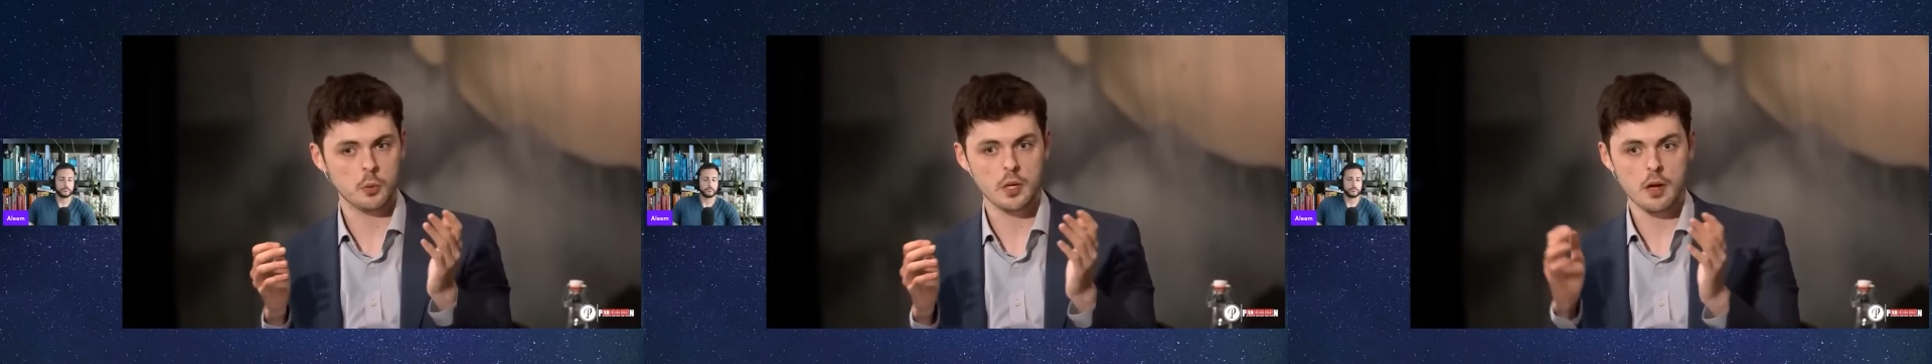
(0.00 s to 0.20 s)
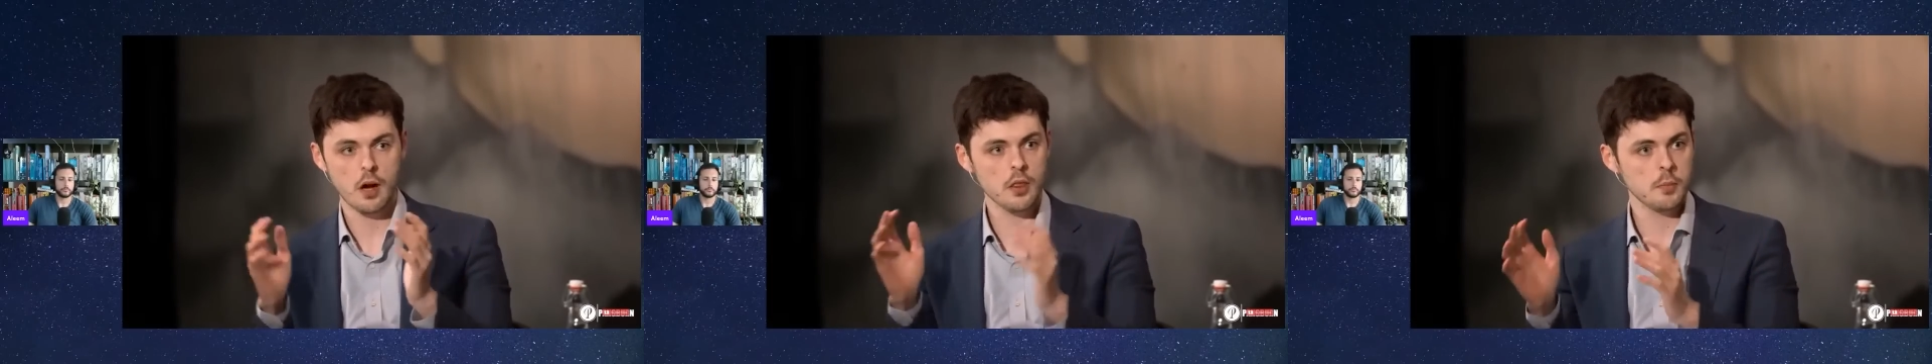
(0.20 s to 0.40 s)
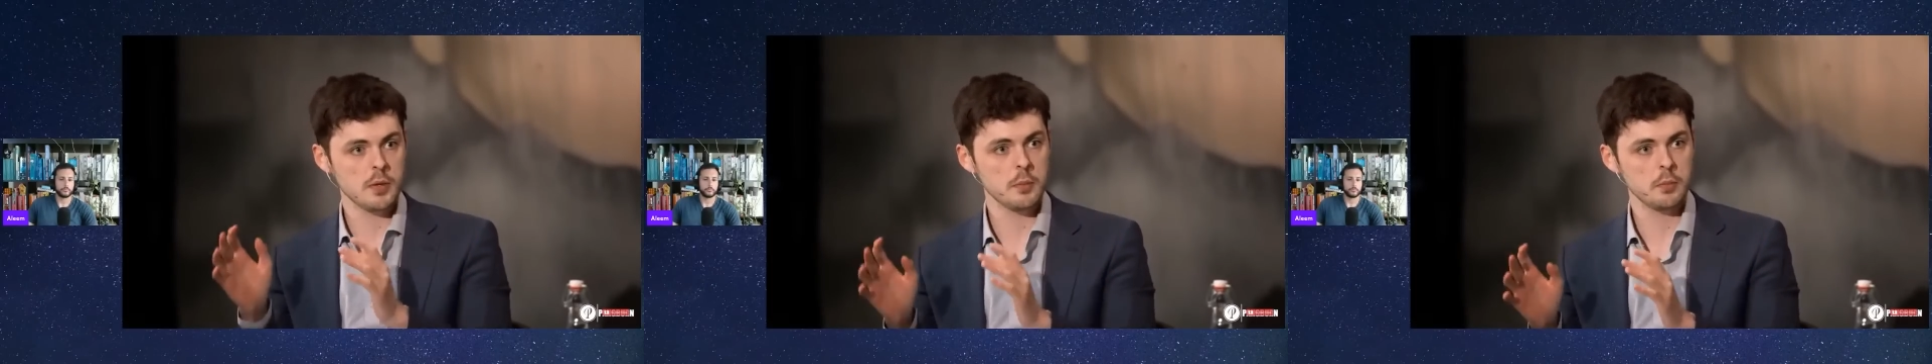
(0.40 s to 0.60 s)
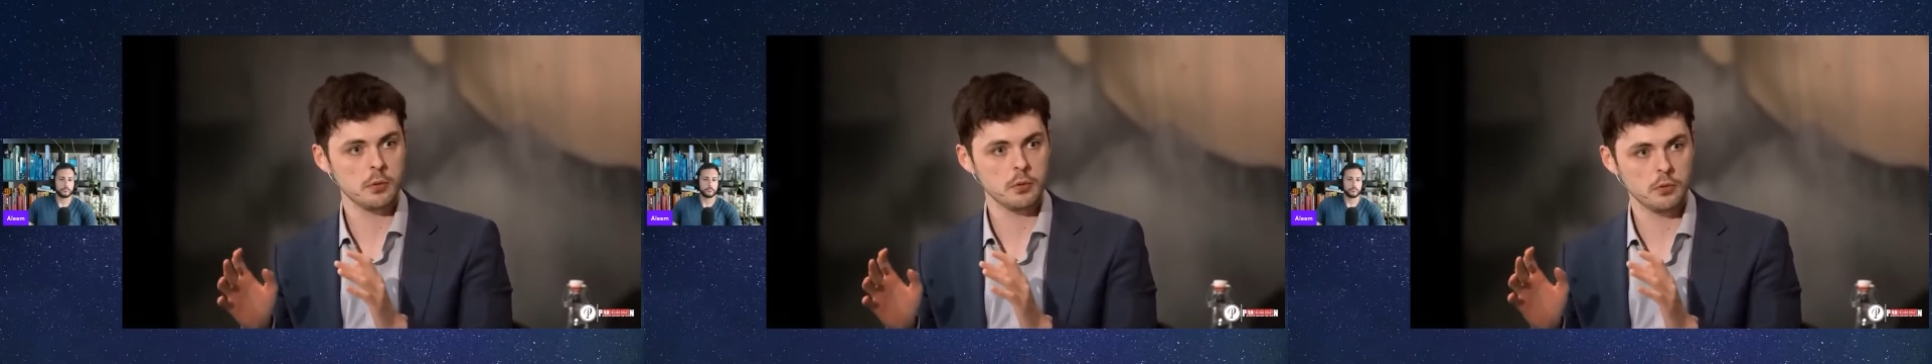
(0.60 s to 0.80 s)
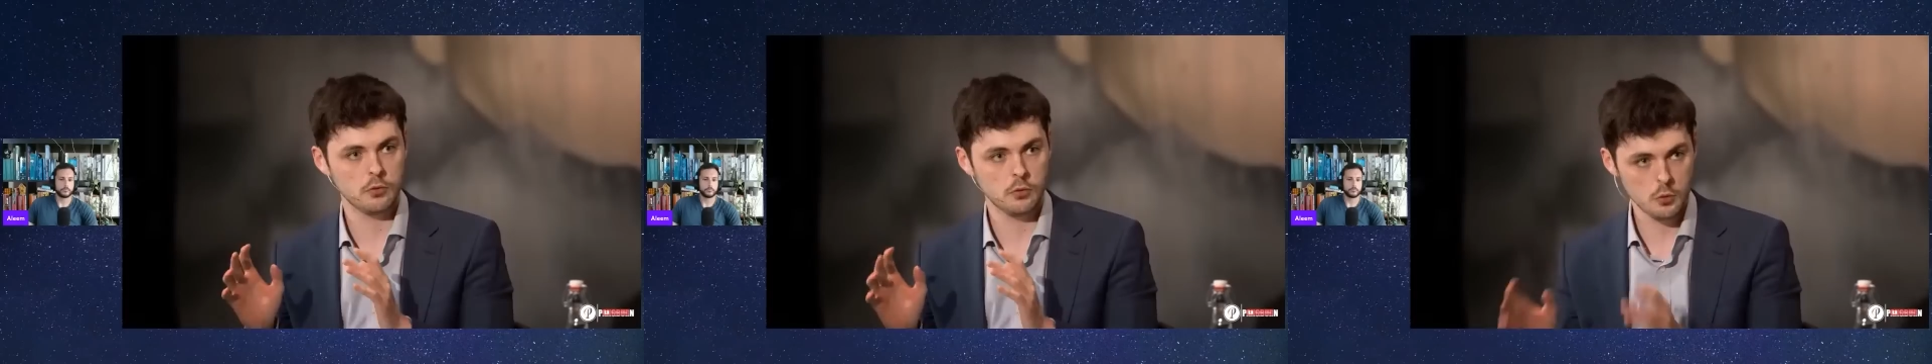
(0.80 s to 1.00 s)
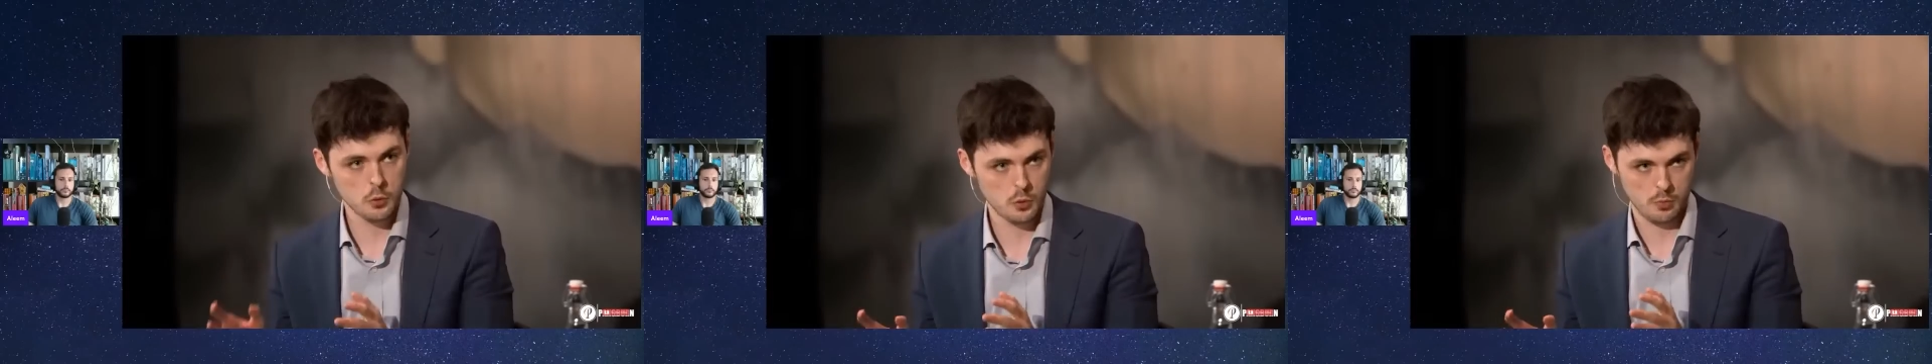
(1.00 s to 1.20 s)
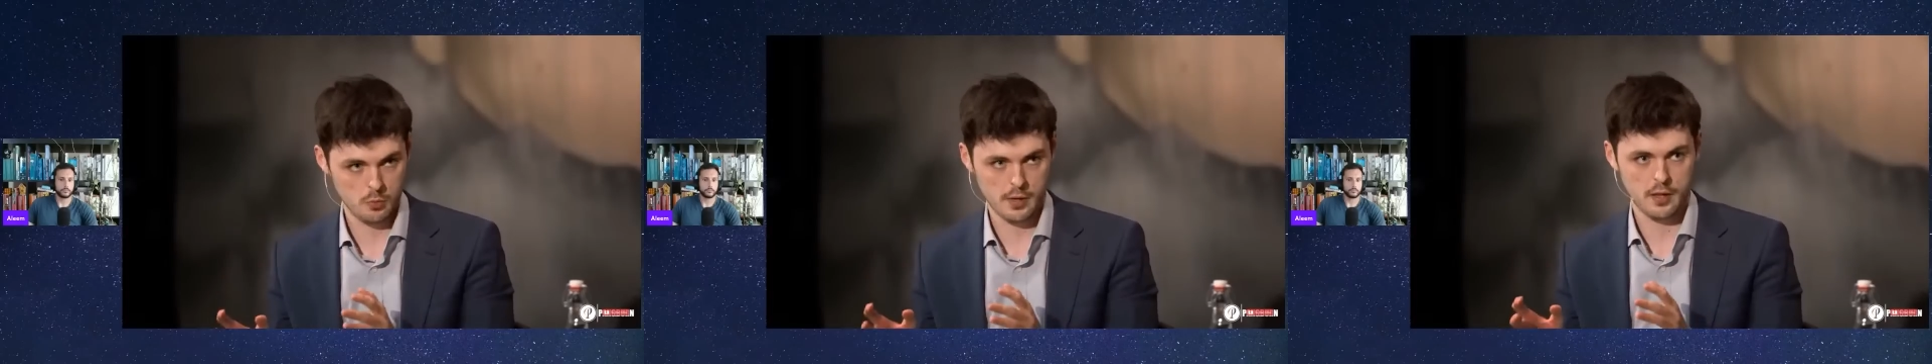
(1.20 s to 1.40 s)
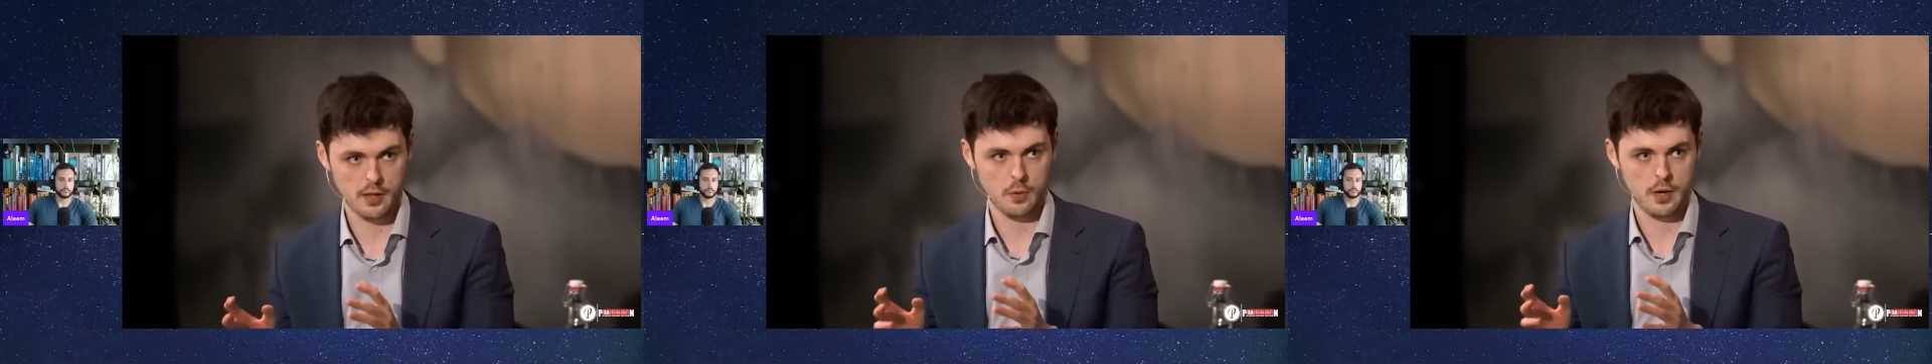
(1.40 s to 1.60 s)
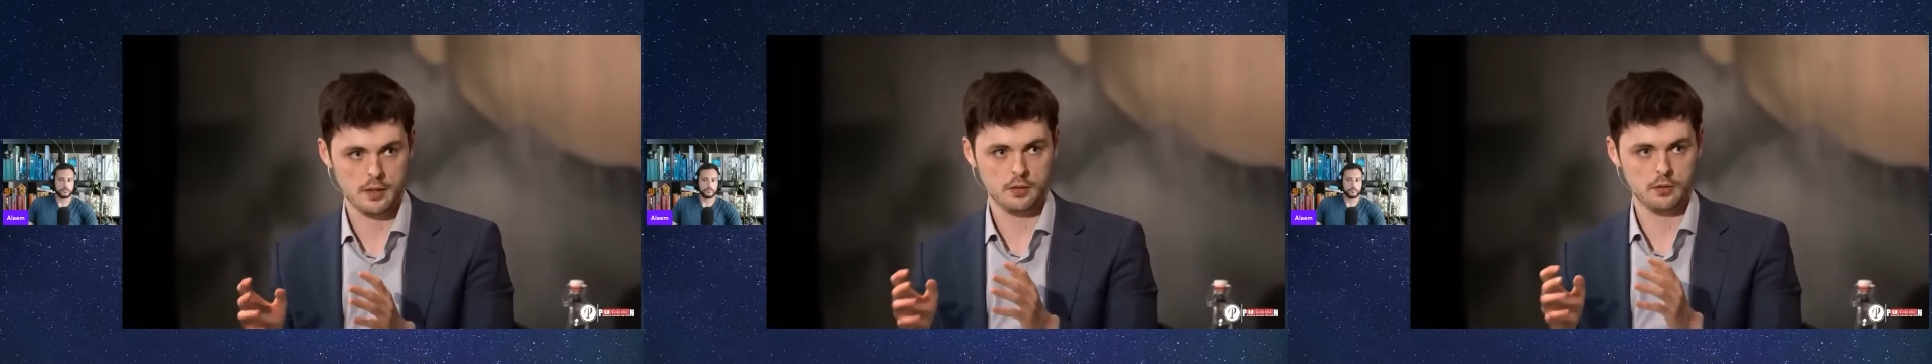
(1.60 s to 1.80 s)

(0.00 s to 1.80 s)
when other people do, by the way.